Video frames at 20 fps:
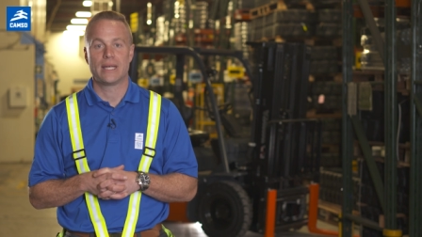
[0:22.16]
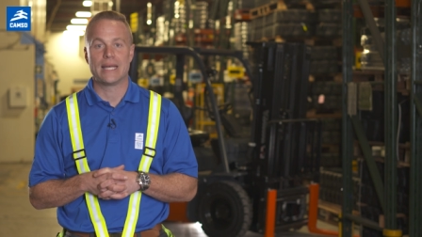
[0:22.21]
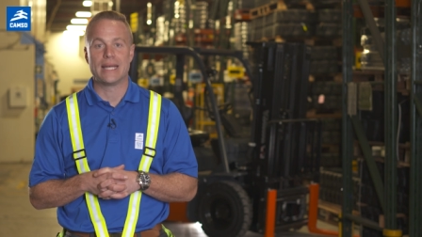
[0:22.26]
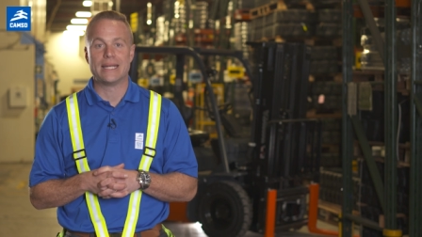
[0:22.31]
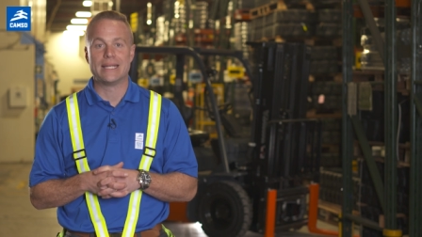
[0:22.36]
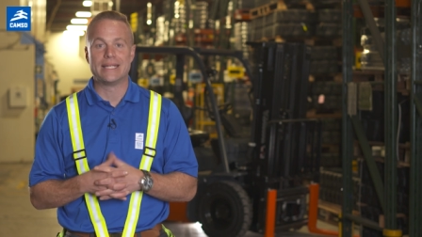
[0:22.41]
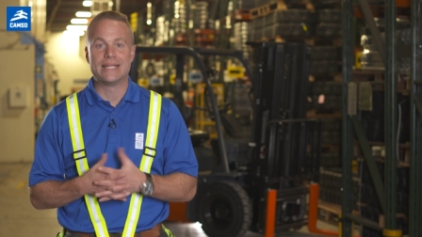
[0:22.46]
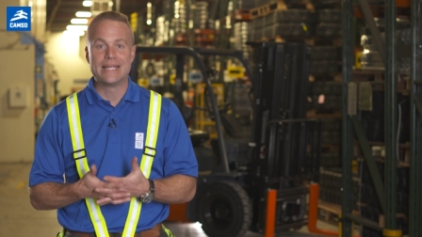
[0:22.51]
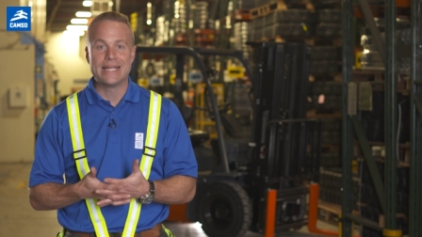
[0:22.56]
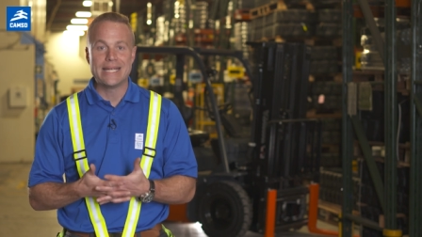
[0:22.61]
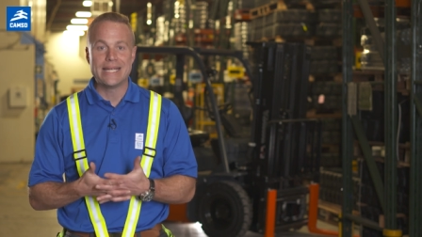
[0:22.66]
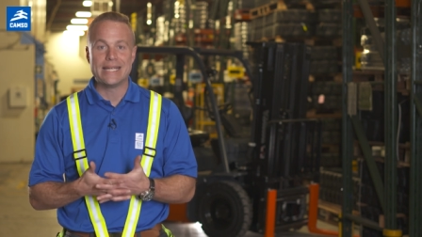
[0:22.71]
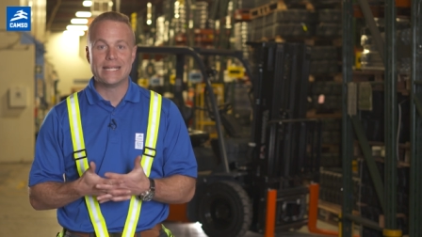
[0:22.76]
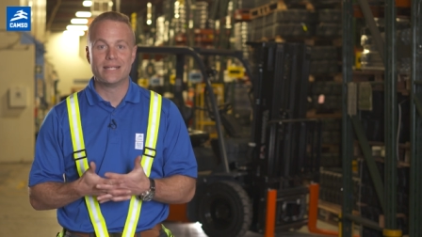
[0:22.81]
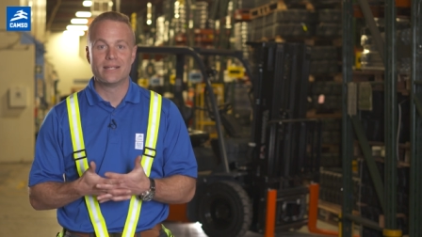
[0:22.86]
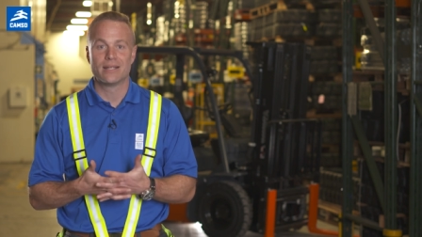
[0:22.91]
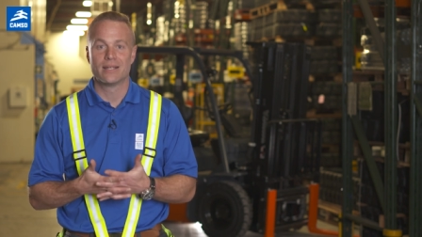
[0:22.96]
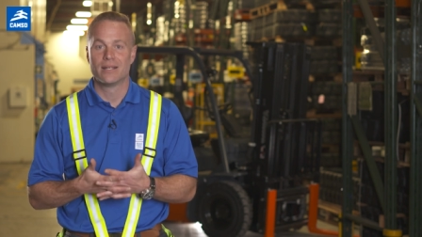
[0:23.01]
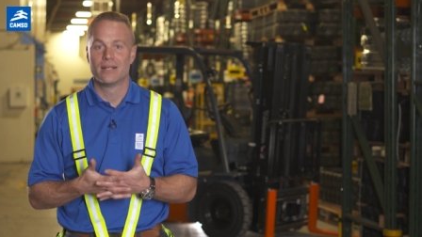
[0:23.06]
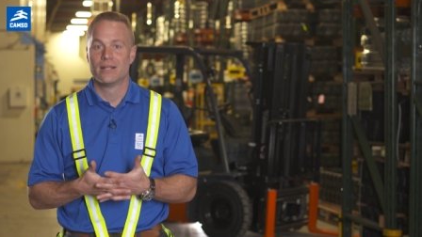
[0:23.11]

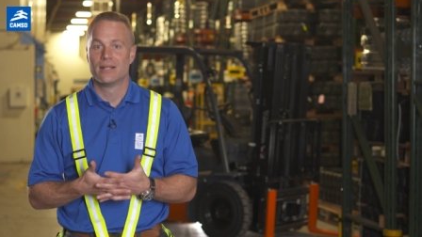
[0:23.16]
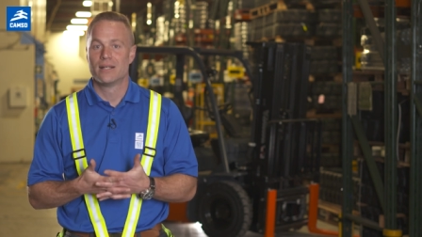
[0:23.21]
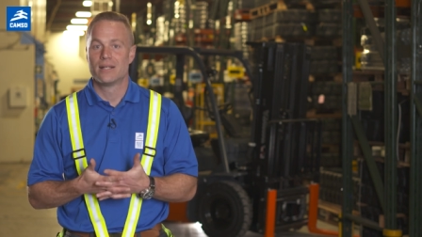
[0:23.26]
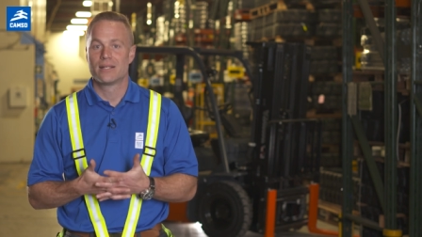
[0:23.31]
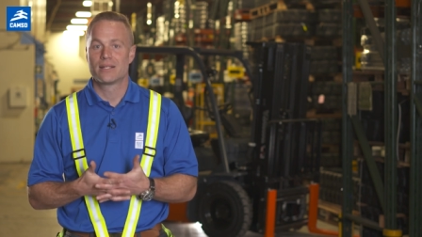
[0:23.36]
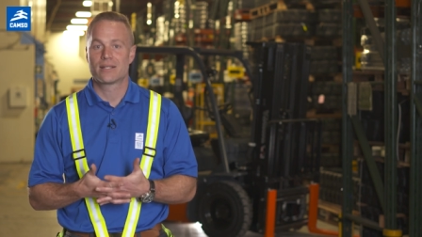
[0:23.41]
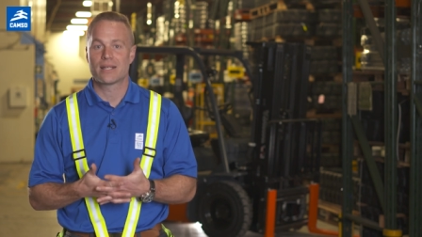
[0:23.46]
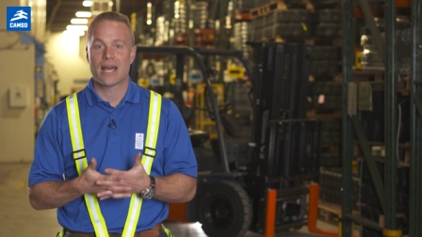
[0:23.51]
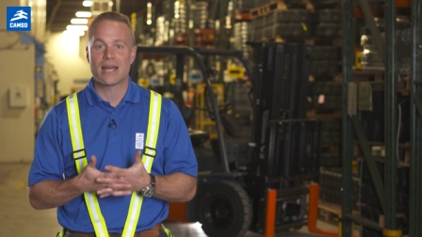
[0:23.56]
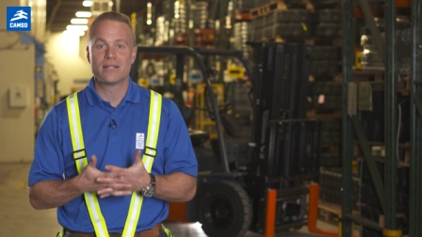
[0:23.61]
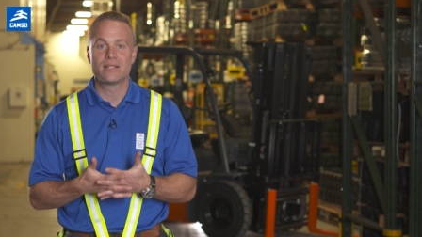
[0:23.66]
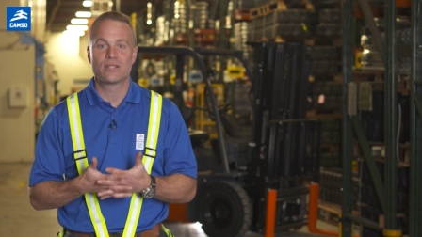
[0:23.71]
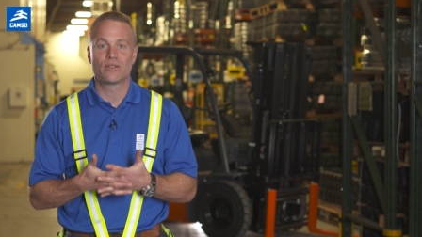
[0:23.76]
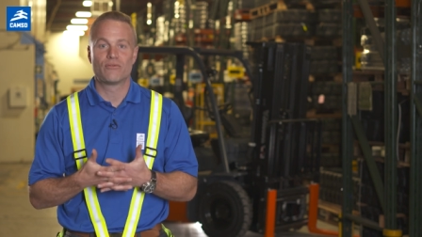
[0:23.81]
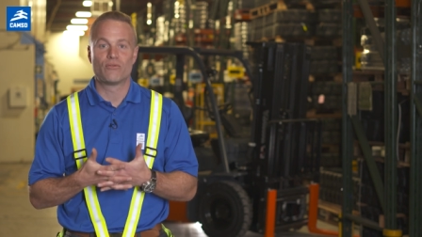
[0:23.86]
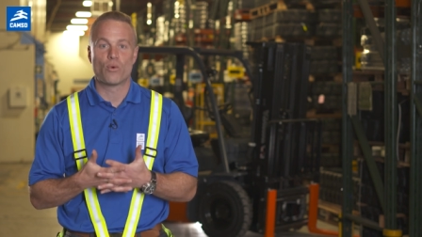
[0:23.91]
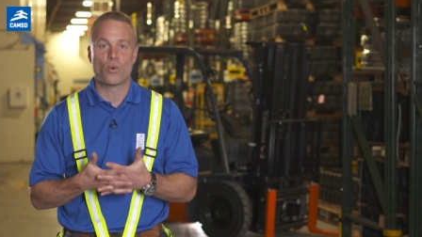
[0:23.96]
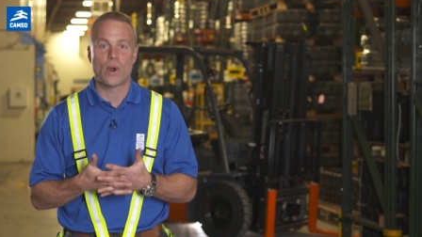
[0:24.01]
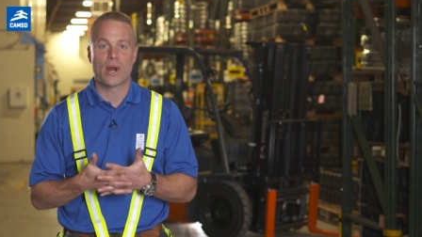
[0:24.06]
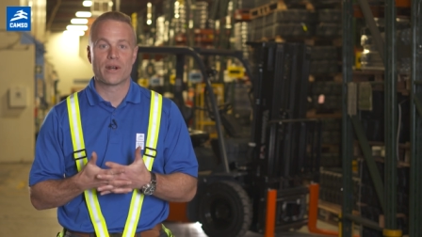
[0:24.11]
Indeed, signs
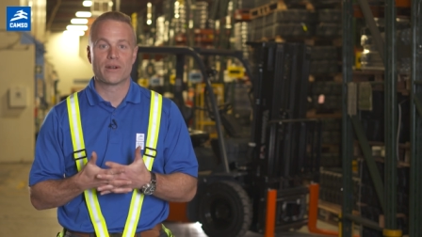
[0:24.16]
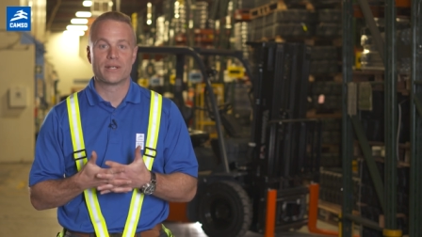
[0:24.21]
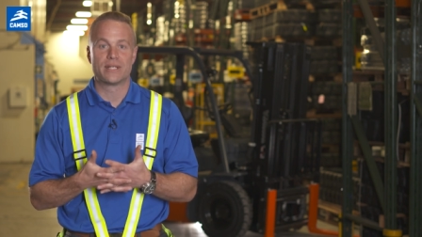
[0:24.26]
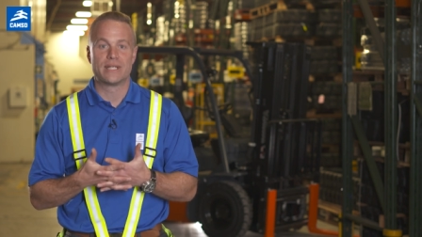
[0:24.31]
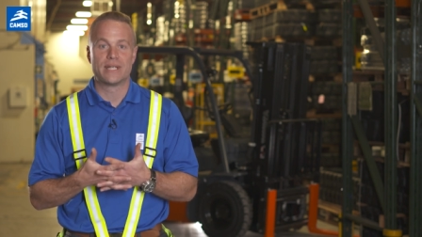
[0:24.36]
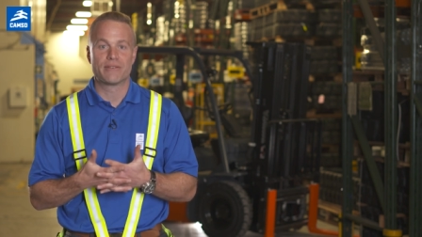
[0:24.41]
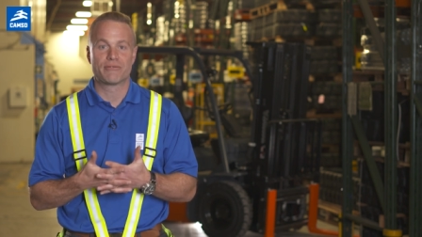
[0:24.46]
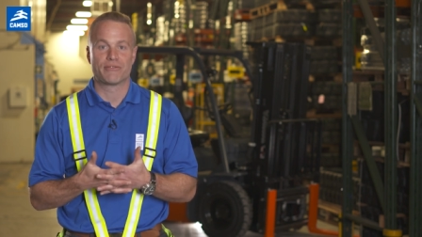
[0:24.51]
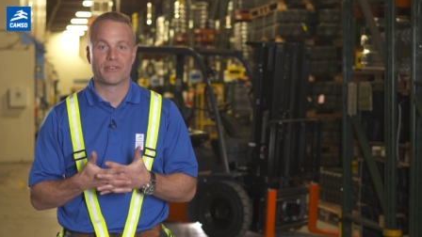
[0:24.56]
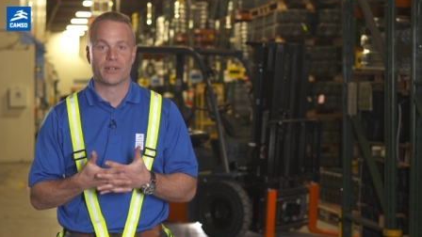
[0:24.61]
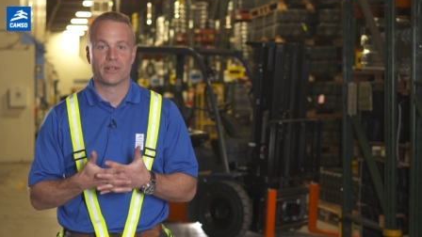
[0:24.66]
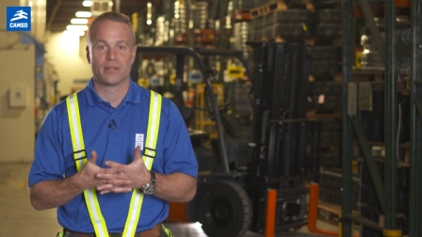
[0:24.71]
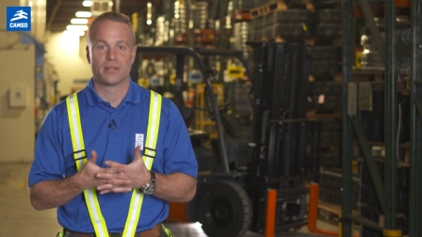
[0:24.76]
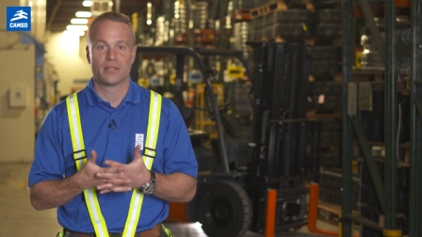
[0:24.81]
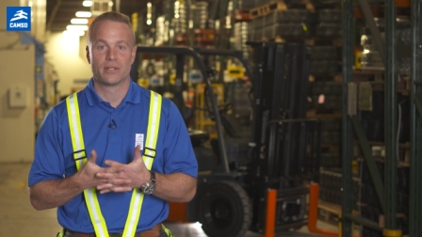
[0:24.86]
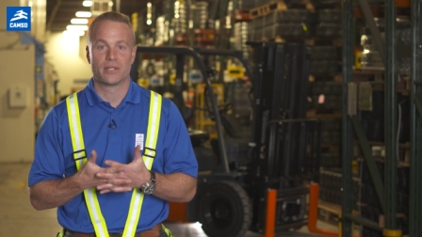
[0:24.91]
of wear differ